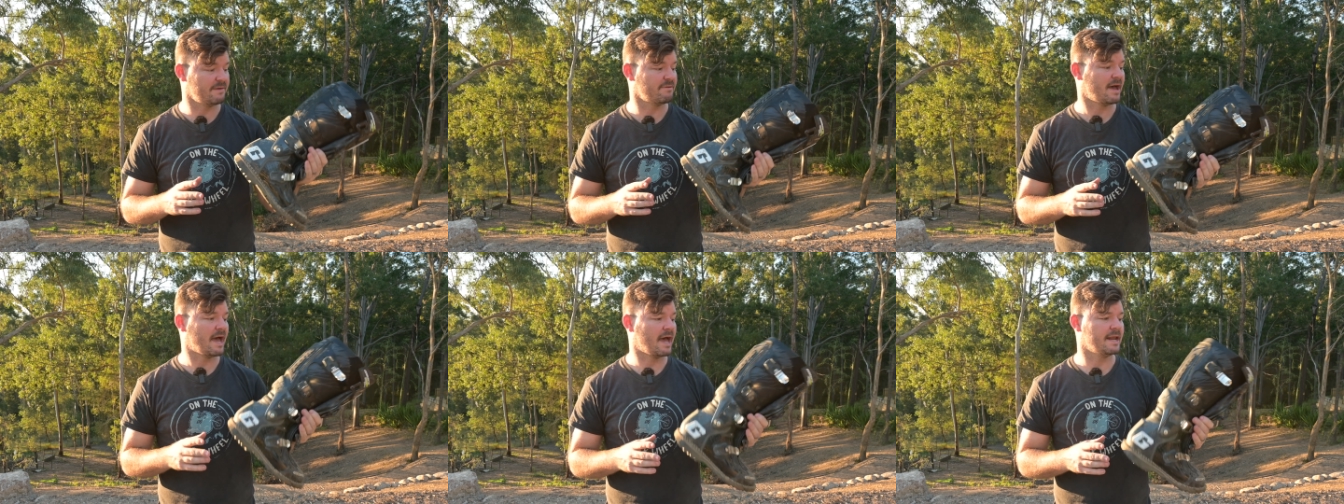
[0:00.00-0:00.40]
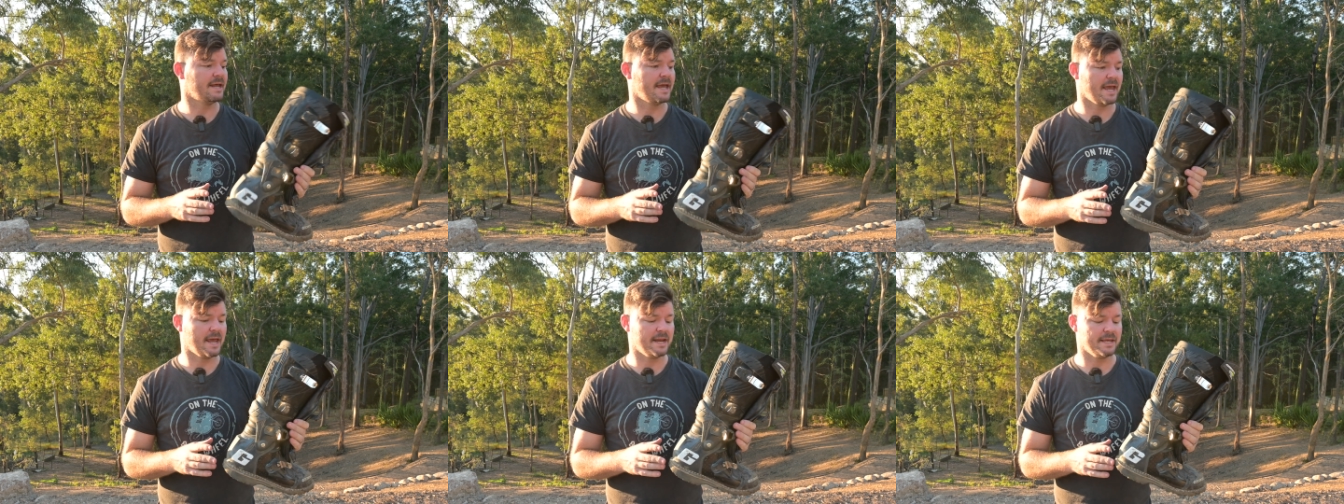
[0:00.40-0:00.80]
never had
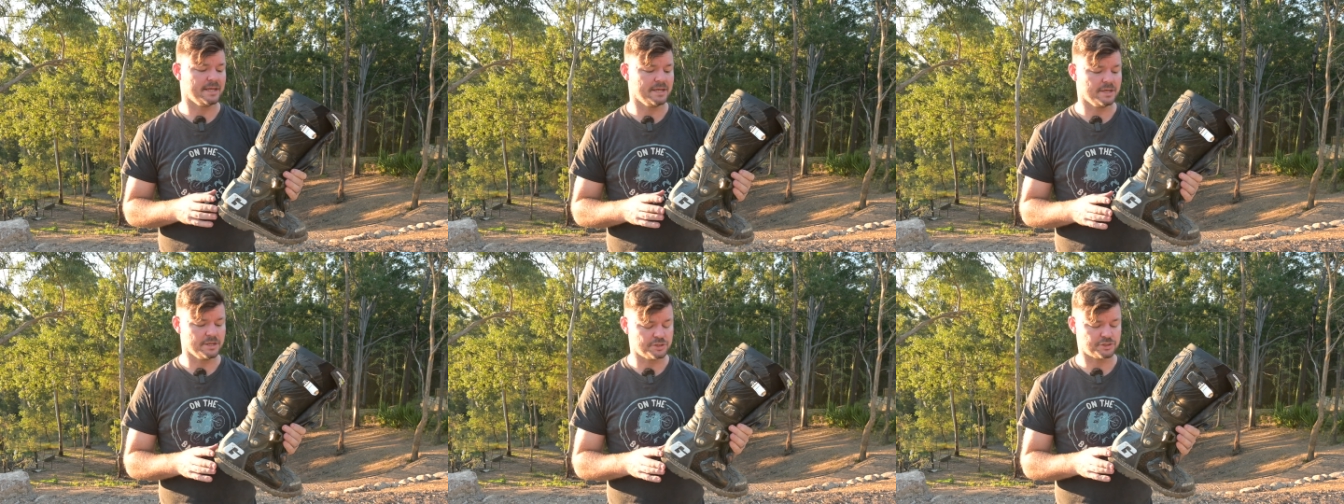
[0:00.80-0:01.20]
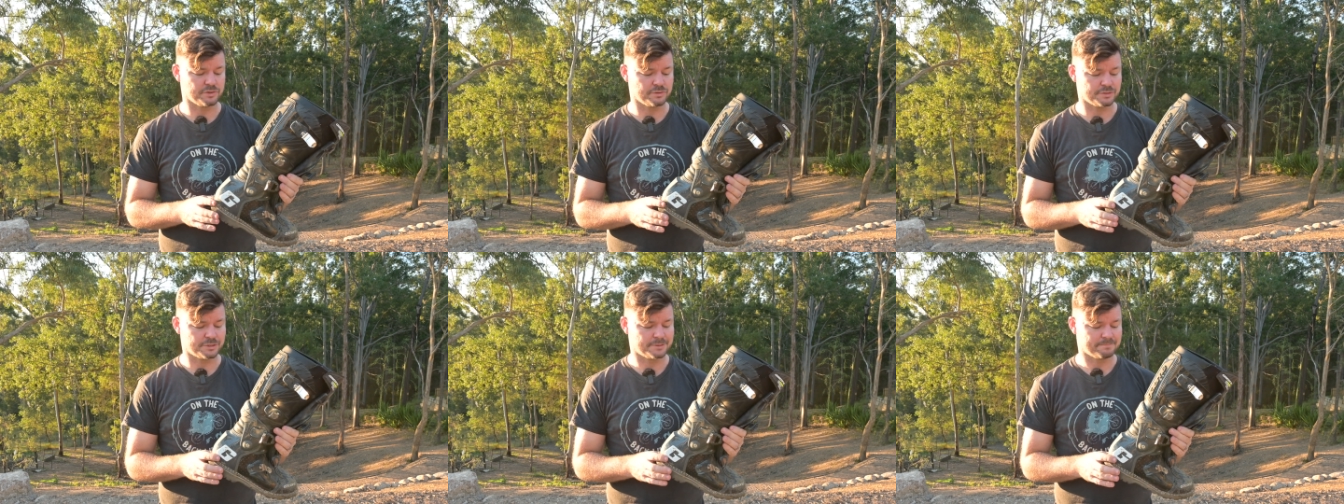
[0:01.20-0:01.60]
any
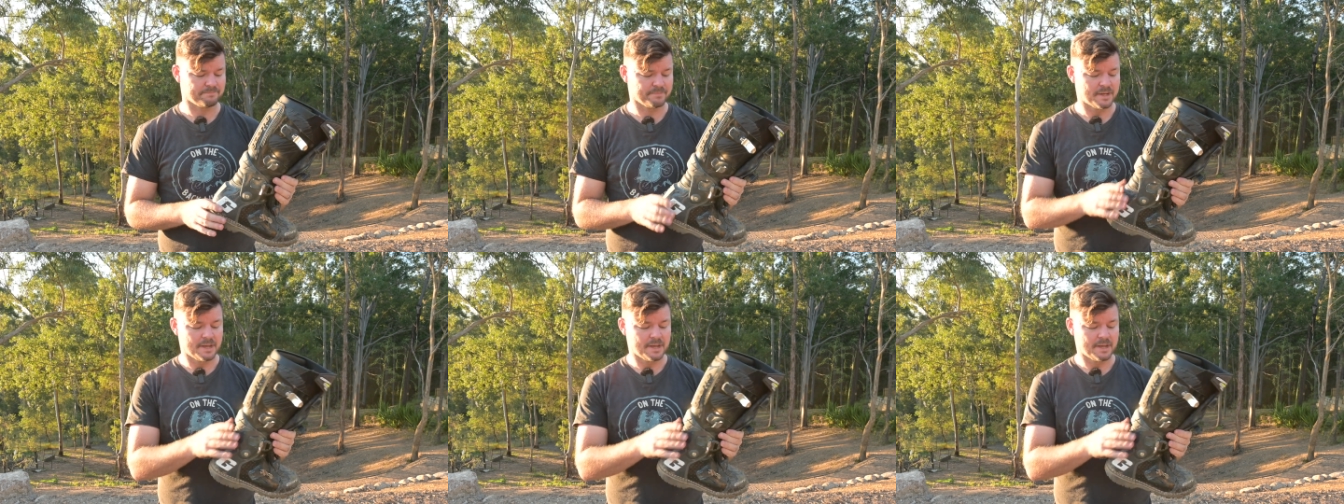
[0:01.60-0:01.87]
issues.